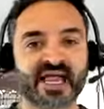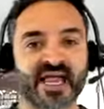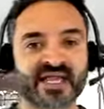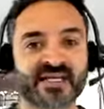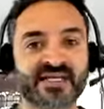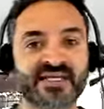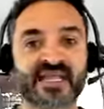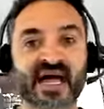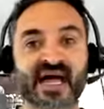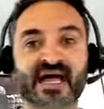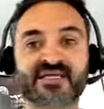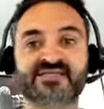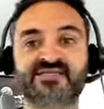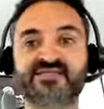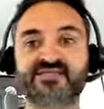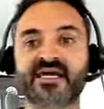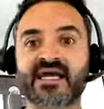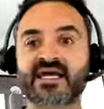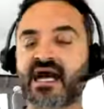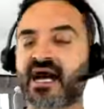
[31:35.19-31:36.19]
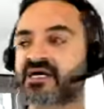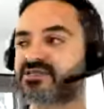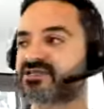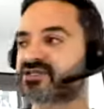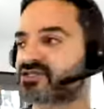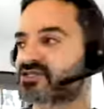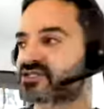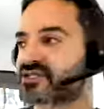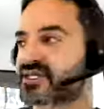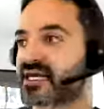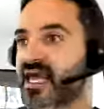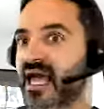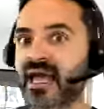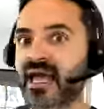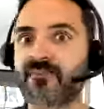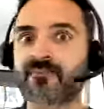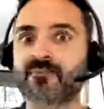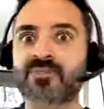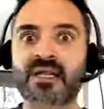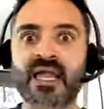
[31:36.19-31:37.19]
And in that state, I just
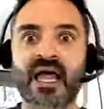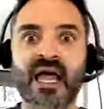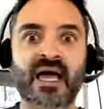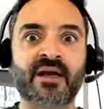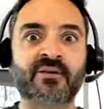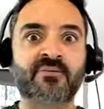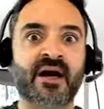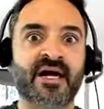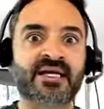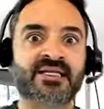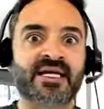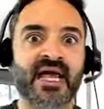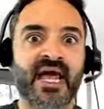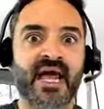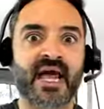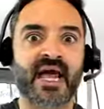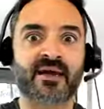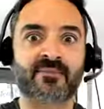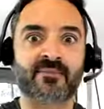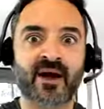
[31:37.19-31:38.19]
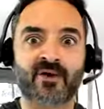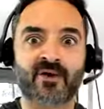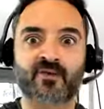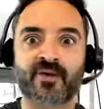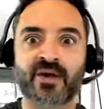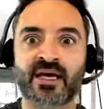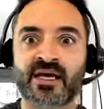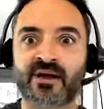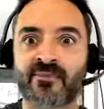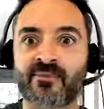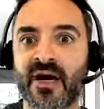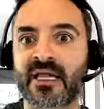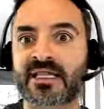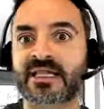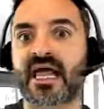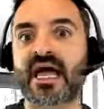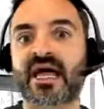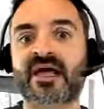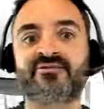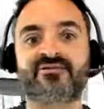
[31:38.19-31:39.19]
game plan my day, my week, my
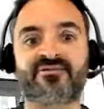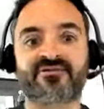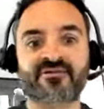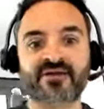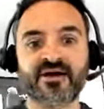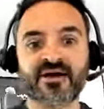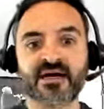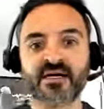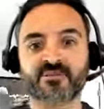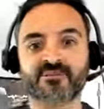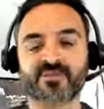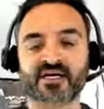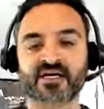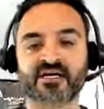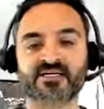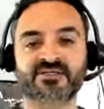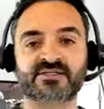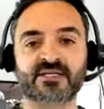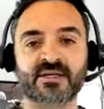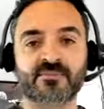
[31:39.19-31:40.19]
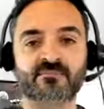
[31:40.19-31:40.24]
life, because